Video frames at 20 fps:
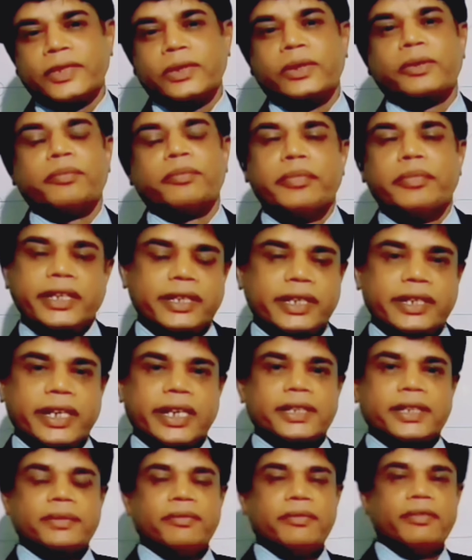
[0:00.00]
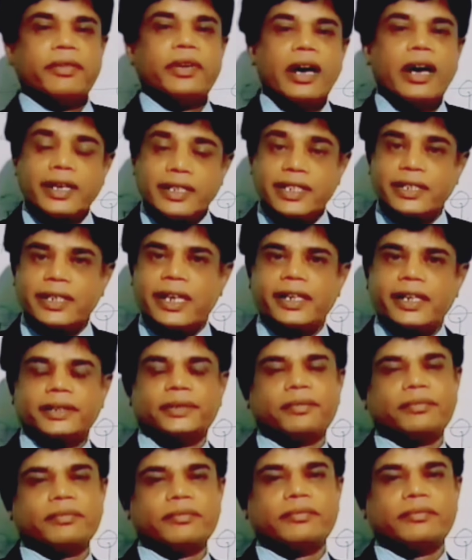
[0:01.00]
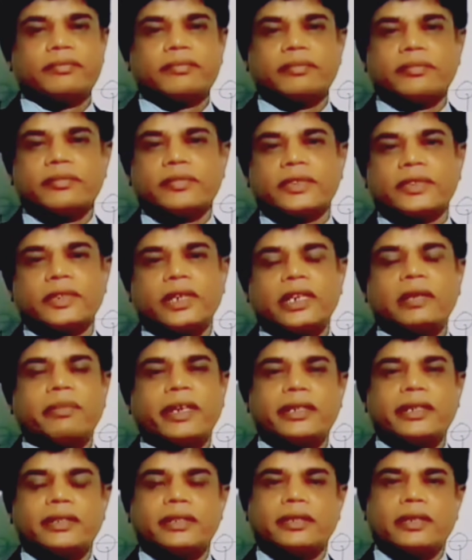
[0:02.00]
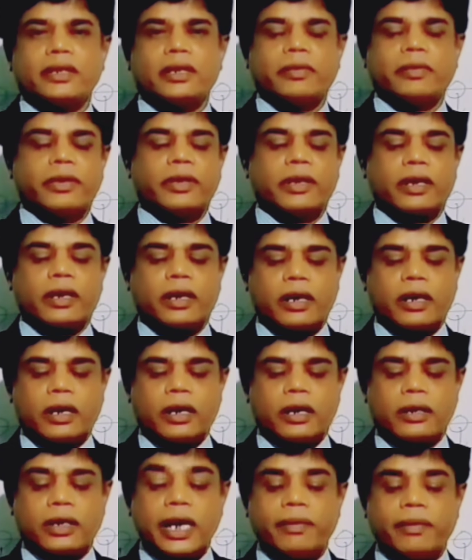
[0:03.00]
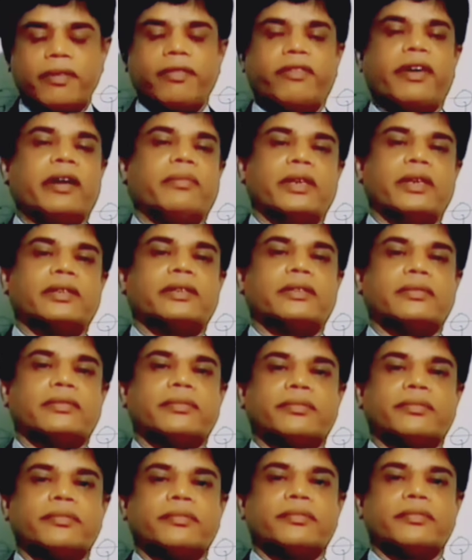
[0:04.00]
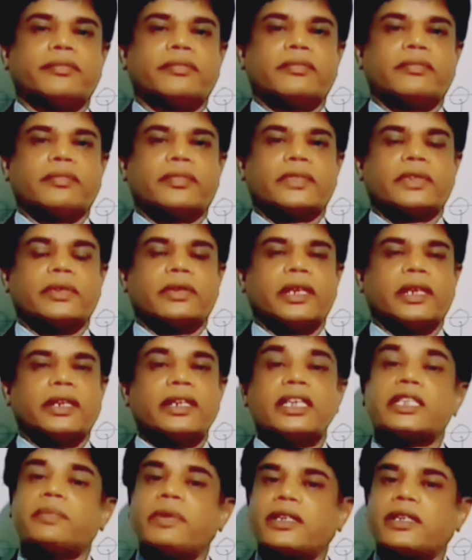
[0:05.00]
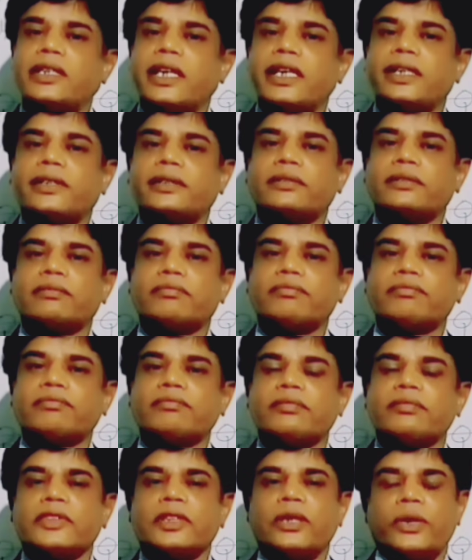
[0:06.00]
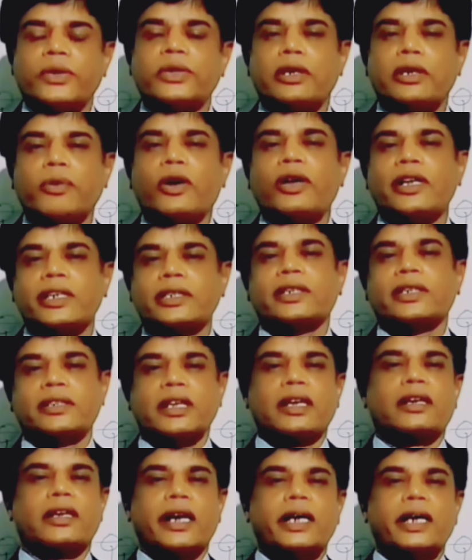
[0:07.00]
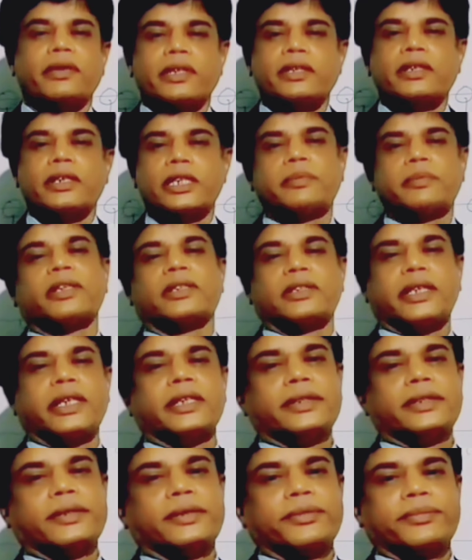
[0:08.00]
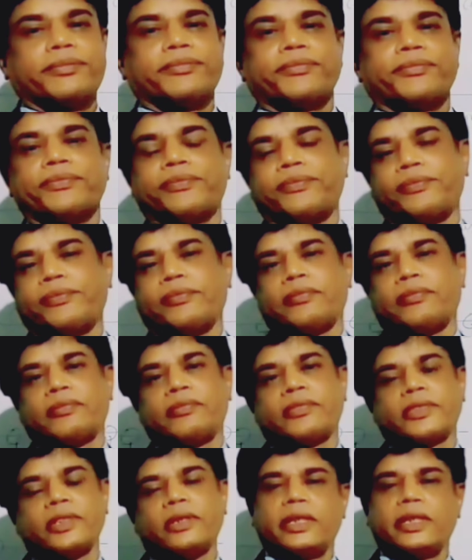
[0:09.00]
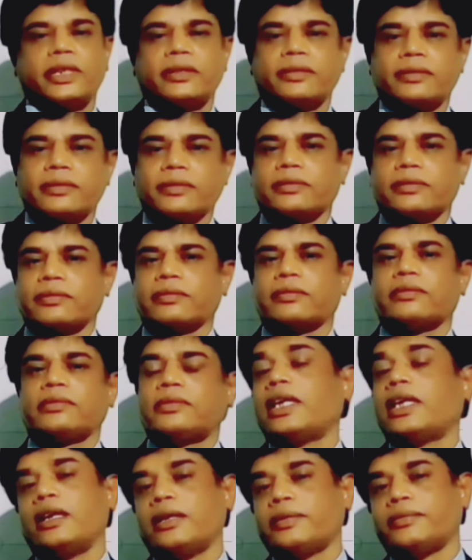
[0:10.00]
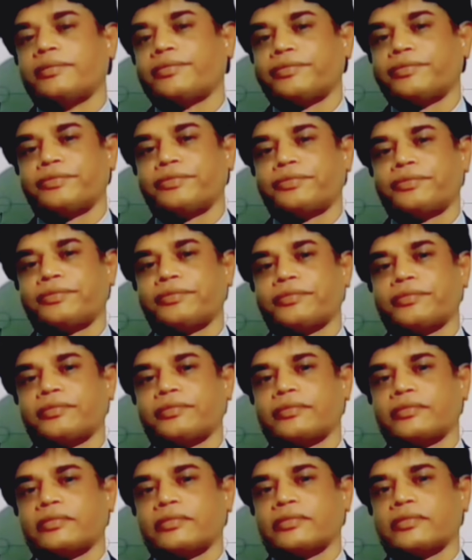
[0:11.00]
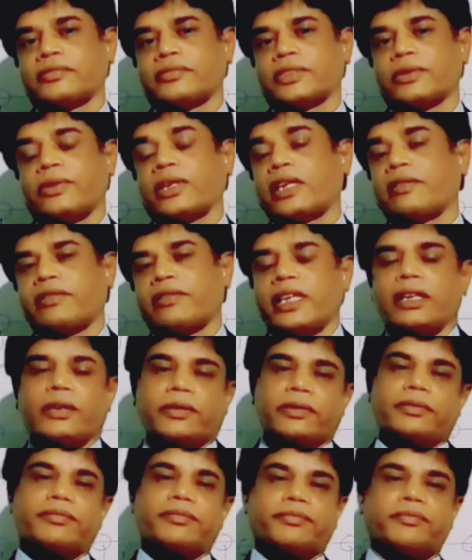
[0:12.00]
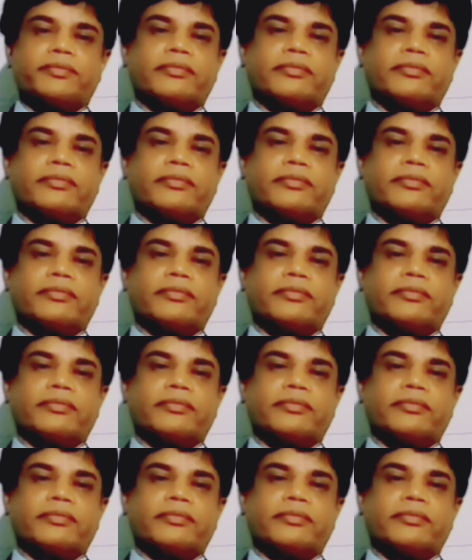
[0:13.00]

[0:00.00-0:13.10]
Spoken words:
You know, basic dyes, acid dyes. It depends on the type of fibers. Okay, disperse dyes. Usually polyesters are dyed with disperse dyes. Okay, nylon. What type of nylon?